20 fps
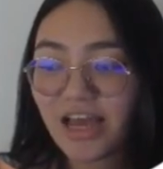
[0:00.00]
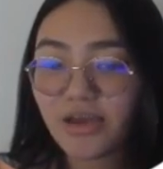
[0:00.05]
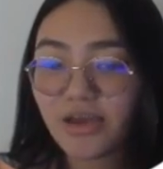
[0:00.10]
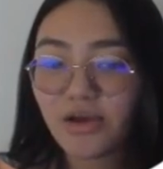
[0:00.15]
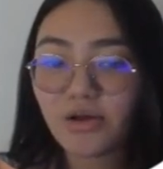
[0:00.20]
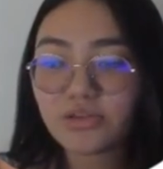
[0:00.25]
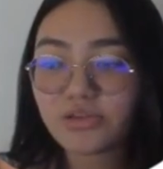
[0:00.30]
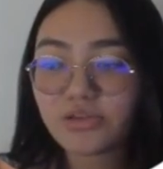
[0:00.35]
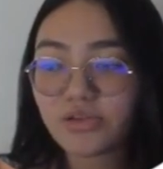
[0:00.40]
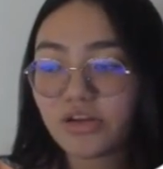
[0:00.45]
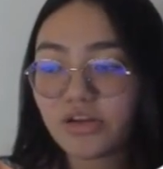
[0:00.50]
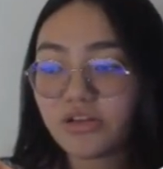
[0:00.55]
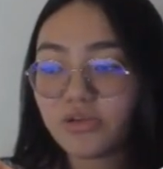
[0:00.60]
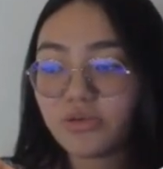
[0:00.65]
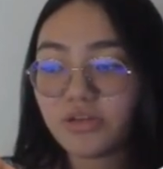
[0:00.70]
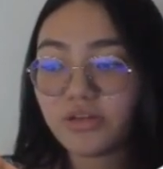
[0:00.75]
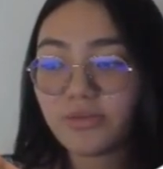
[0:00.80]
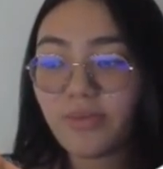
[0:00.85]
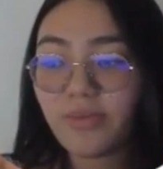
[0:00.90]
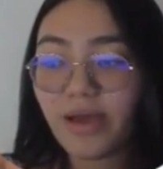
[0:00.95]
I also
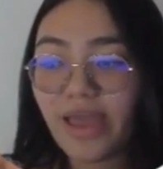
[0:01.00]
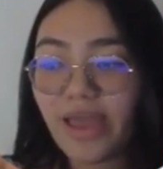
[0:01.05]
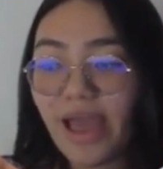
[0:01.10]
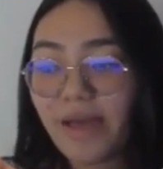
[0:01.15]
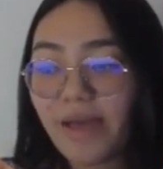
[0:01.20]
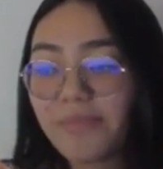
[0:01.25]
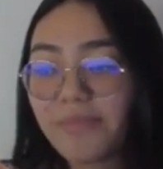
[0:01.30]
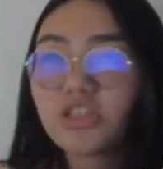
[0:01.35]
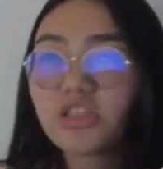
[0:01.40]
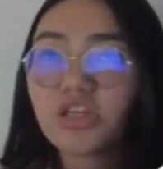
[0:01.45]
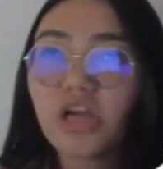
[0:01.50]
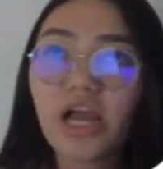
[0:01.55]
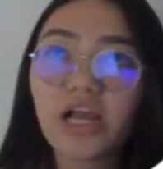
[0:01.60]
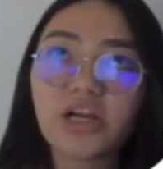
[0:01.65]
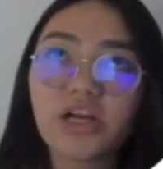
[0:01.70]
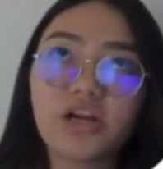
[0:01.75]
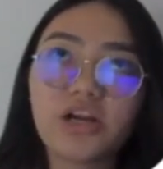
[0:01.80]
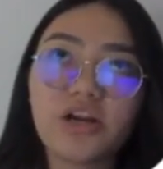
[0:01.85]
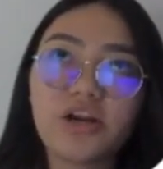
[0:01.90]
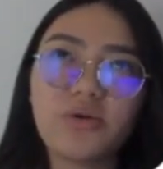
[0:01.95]
included my habit
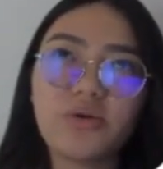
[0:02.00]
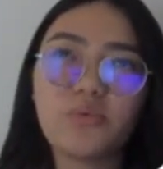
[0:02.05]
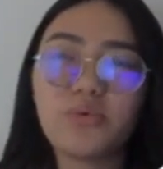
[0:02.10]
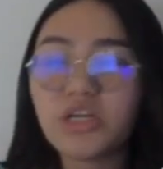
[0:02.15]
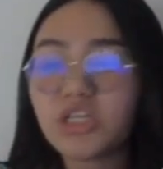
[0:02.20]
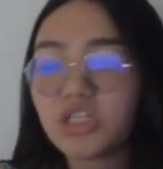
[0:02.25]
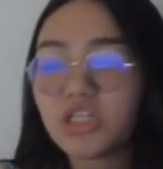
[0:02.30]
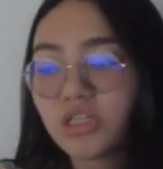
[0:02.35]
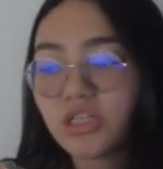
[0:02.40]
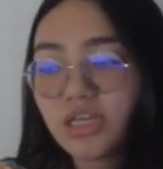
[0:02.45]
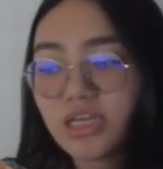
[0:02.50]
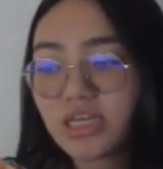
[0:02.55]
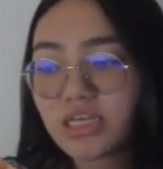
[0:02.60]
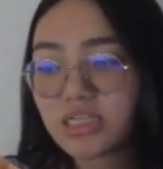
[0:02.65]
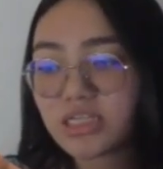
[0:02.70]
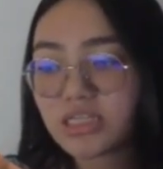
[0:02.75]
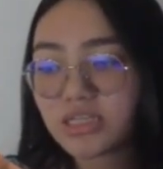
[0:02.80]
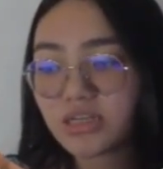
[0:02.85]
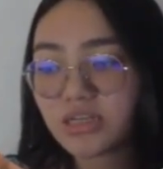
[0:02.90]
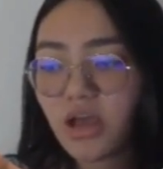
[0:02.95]
tracker, wish
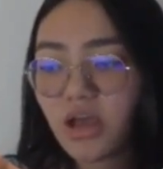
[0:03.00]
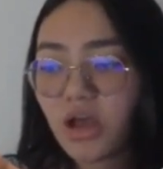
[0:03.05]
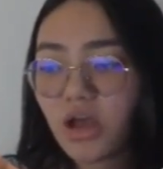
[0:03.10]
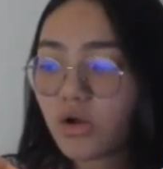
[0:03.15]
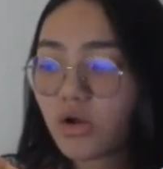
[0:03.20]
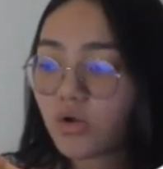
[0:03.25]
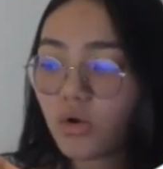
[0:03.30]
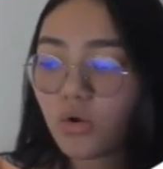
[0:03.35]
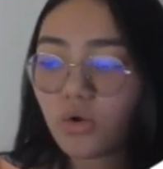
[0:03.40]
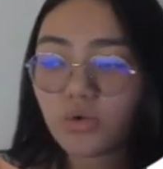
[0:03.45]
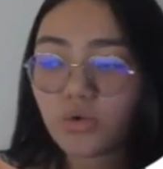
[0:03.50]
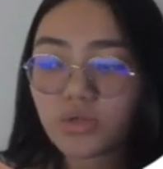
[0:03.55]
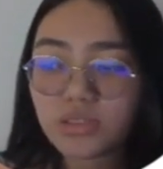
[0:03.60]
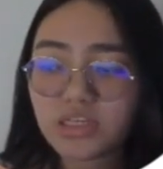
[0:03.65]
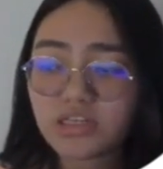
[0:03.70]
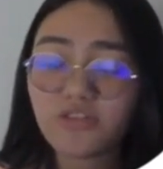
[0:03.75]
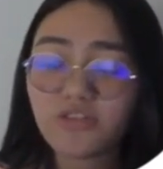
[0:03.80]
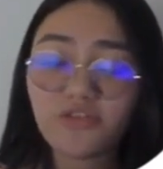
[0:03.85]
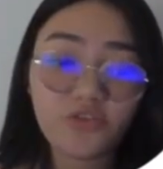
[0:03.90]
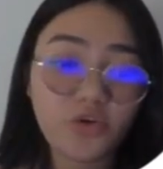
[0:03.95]
list, goals,
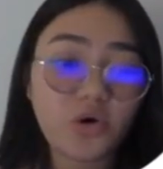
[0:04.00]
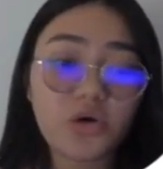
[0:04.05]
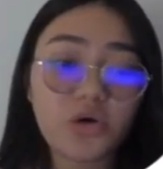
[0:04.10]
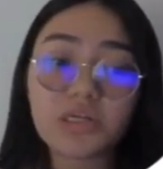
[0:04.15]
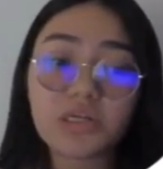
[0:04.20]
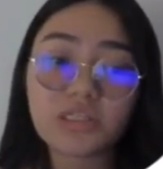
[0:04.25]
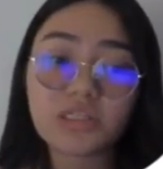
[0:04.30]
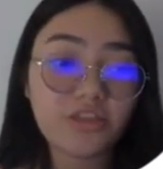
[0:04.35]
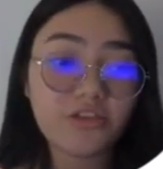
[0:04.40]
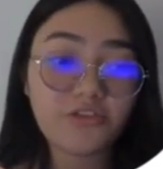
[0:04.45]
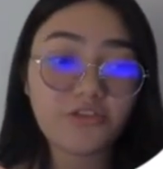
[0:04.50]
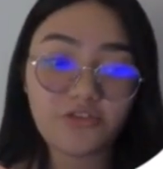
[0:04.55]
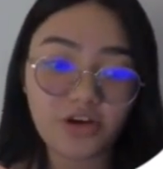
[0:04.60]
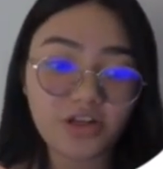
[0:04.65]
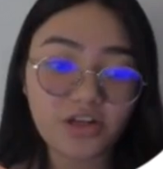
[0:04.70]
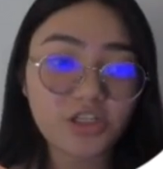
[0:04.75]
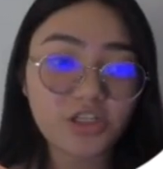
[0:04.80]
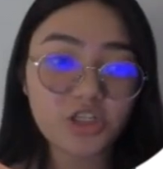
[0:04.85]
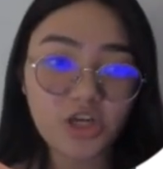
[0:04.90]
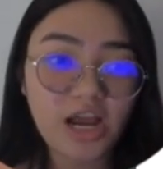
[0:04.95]
and of course, the
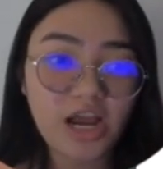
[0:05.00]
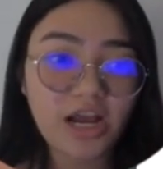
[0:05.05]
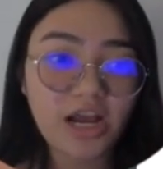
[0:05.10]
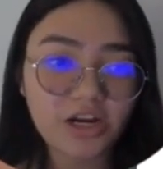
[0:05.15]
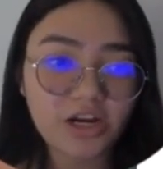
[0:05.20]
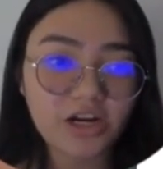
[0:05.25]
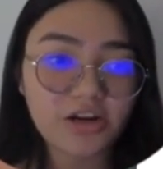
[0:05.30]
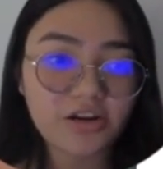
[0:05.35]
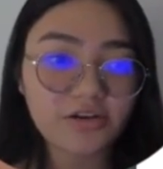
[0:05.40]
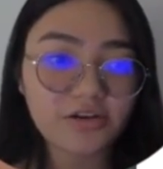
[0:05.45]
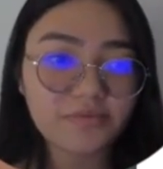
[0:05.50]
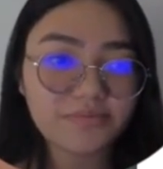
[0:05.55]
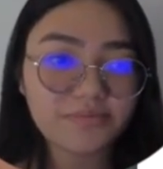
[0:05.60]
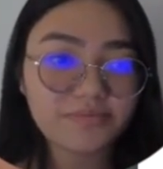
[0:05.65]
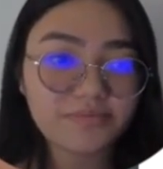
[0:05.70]
fun tracker.